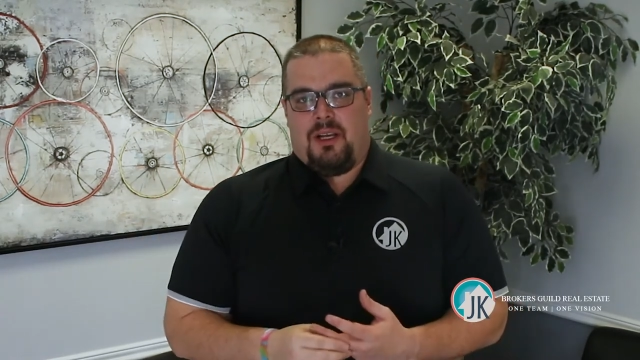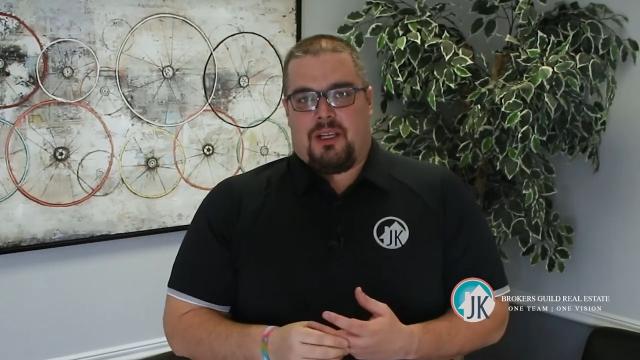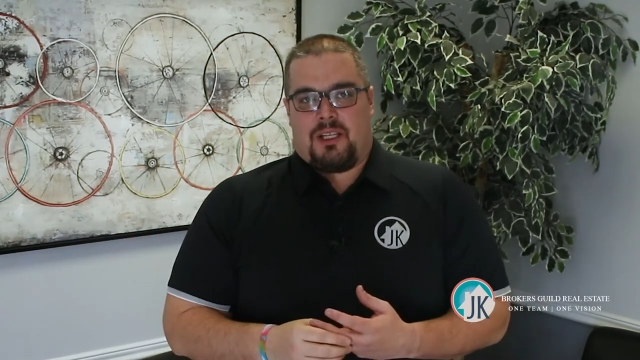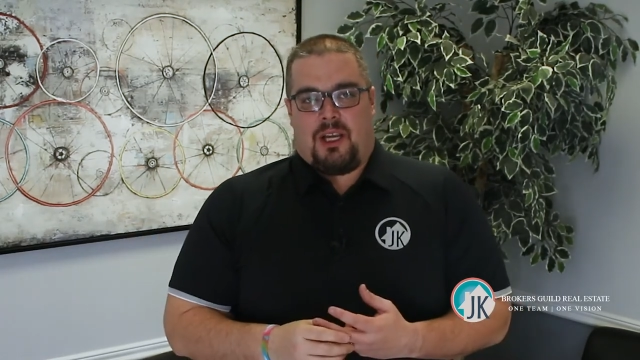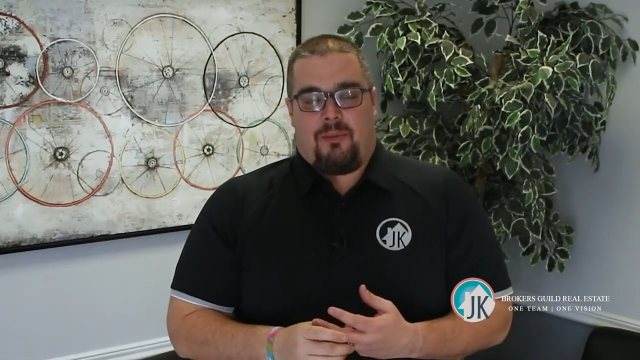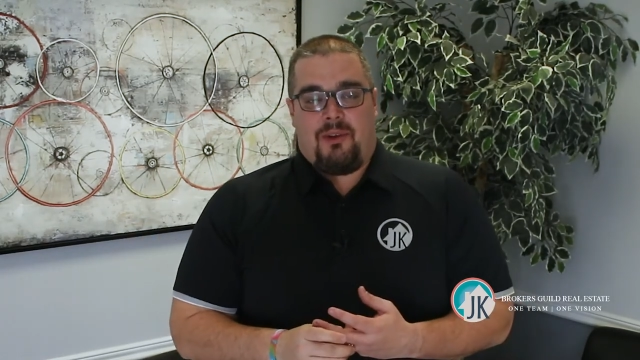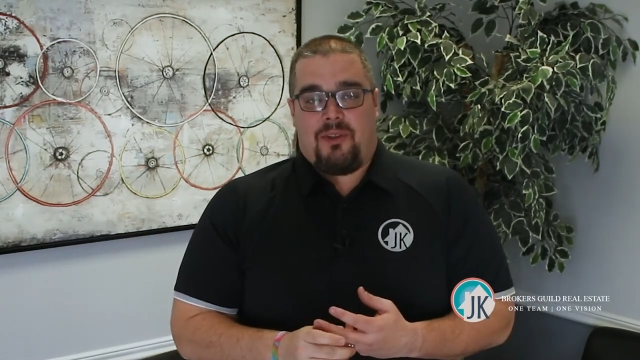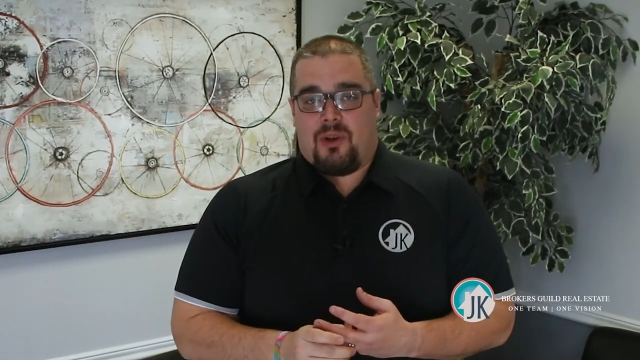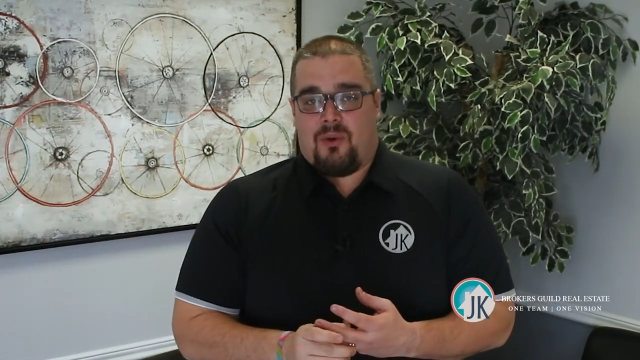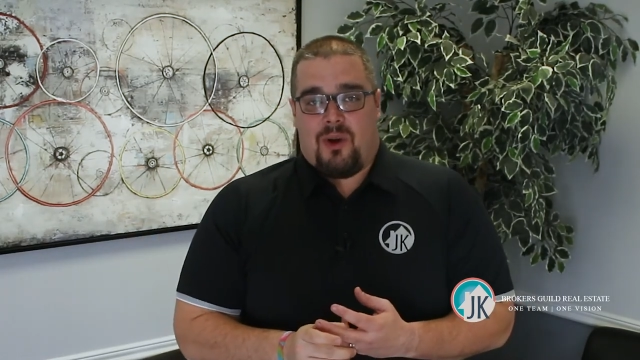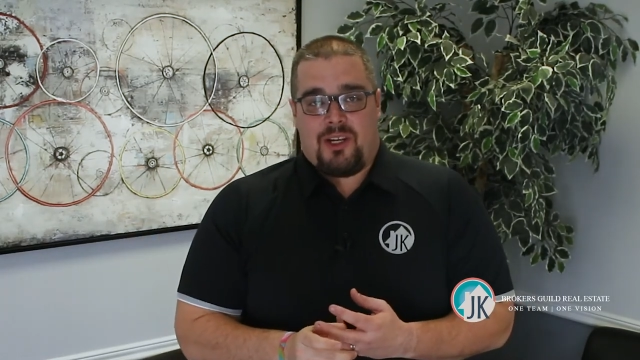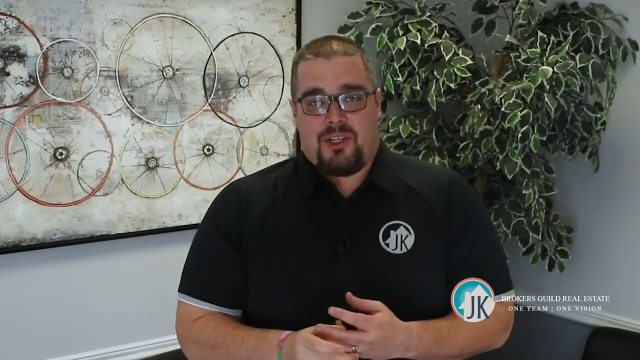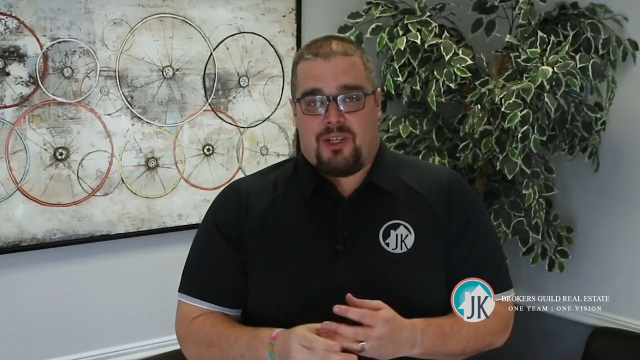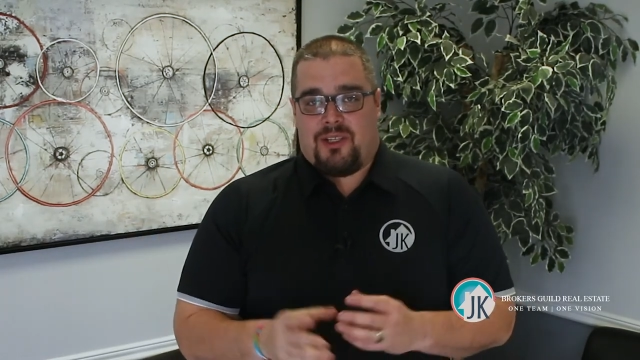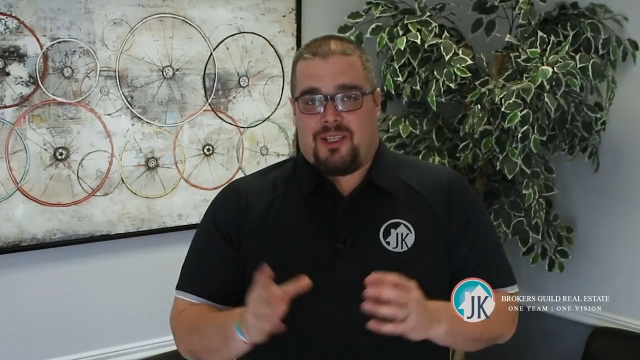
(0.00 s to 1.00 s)
Some of the
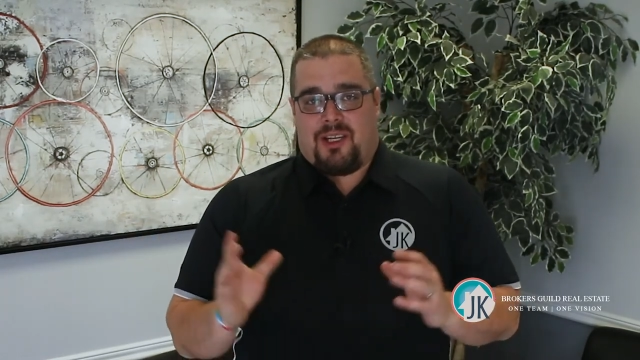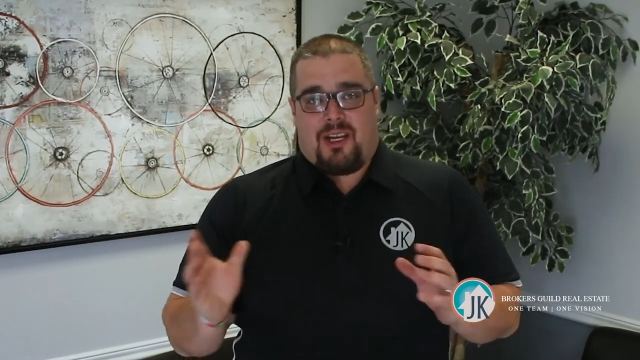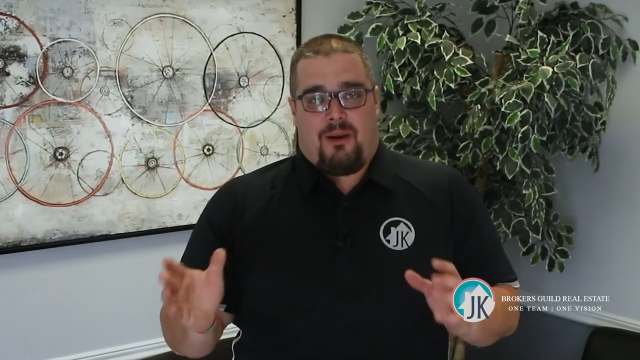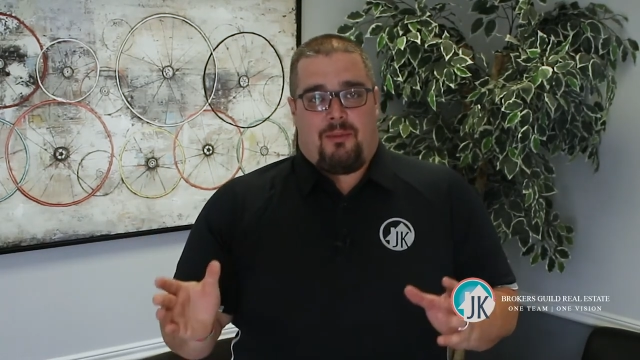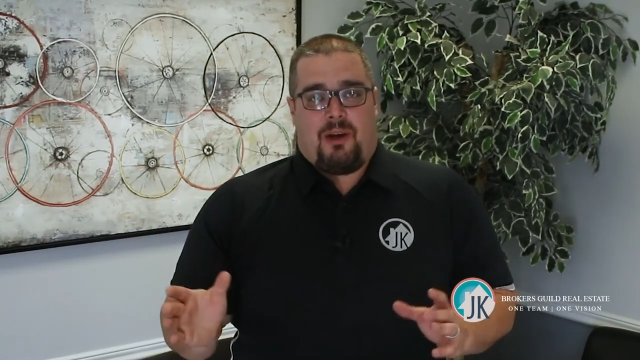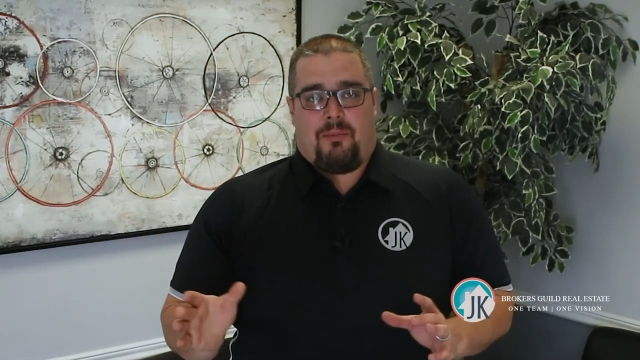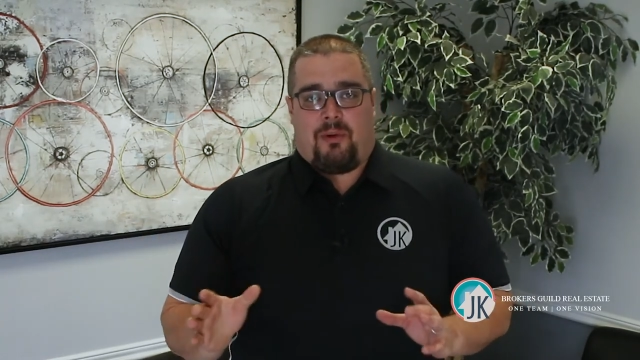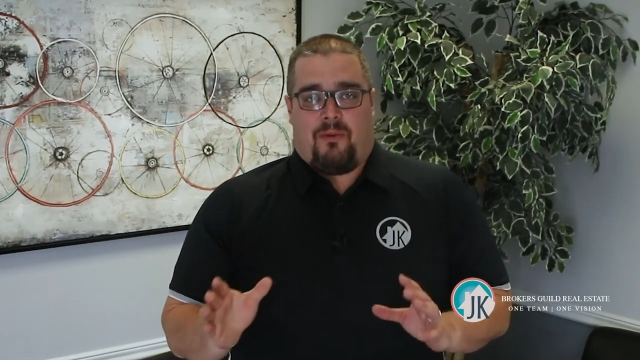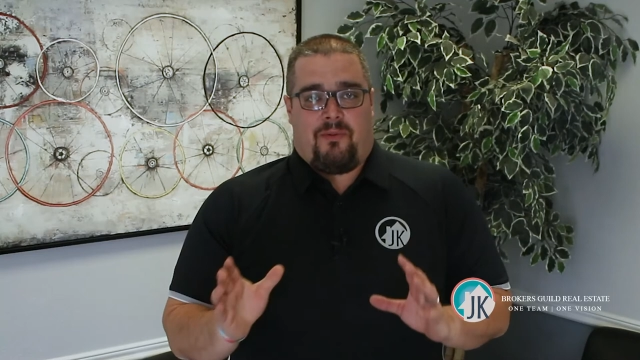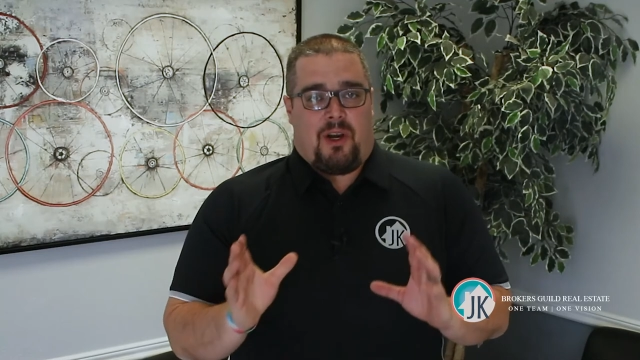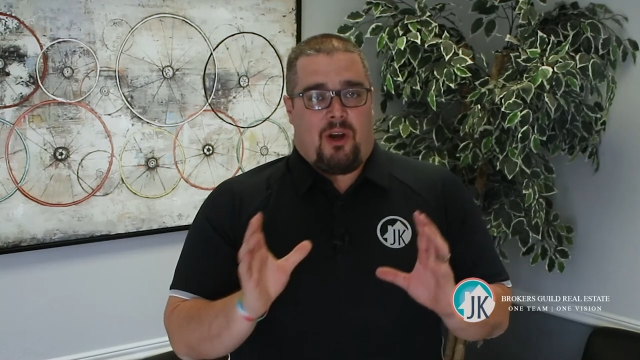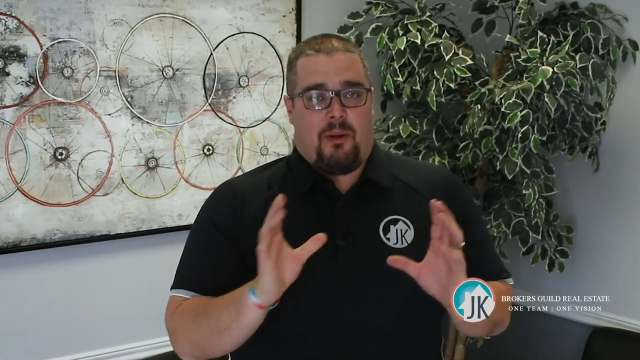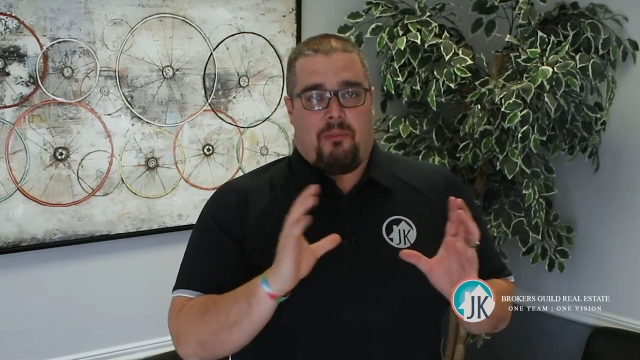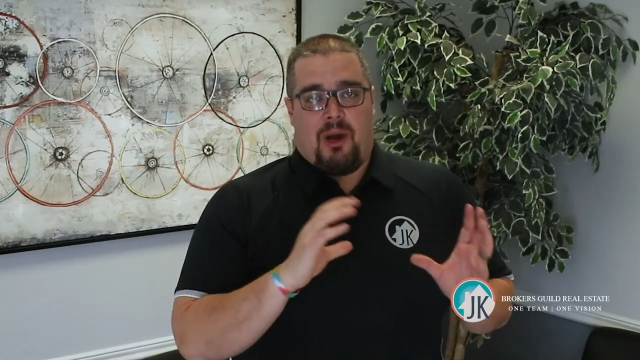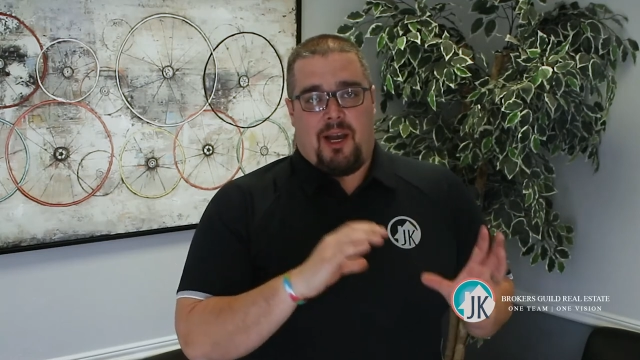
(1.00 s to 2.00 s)
questions that come up are
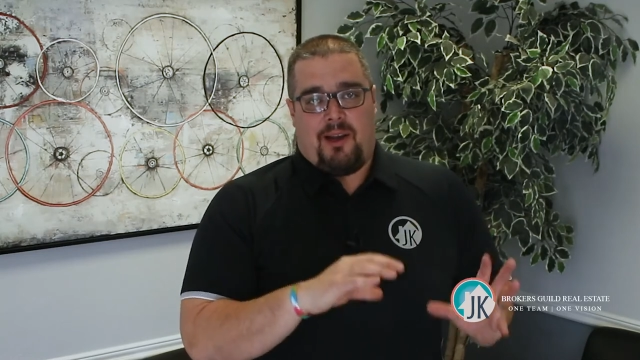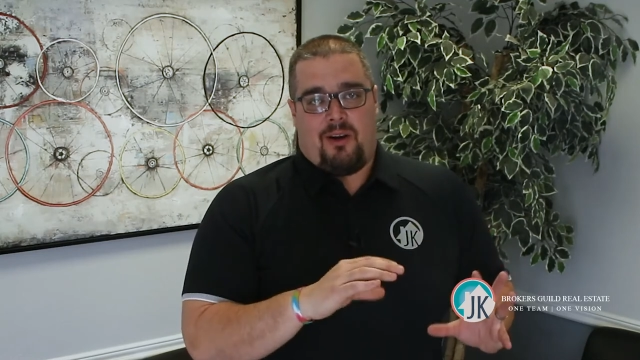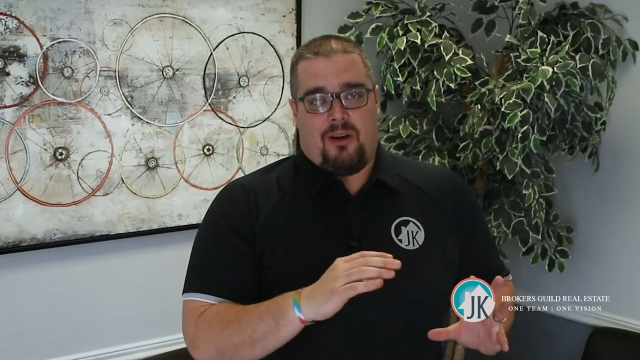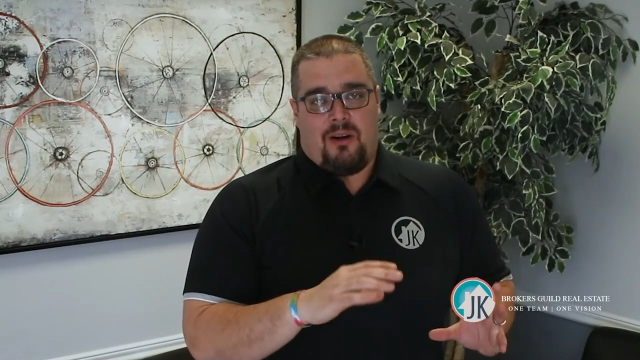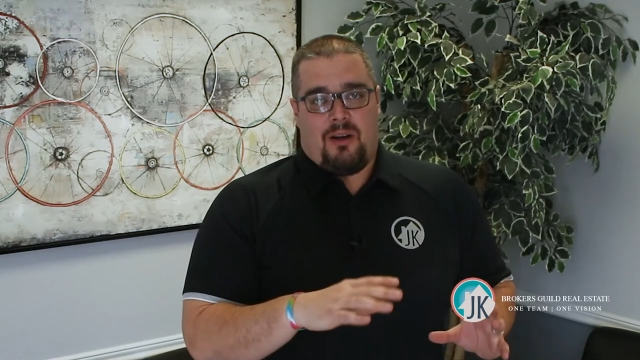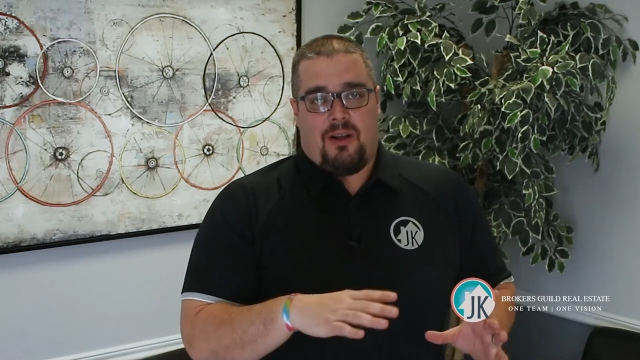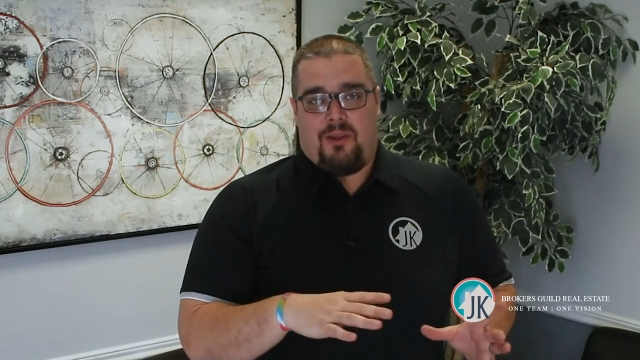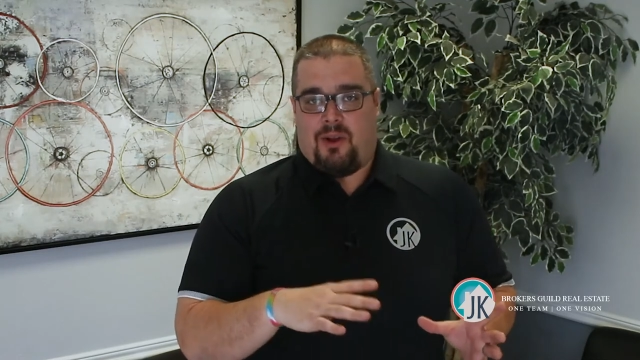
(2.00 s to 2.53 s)
very minor.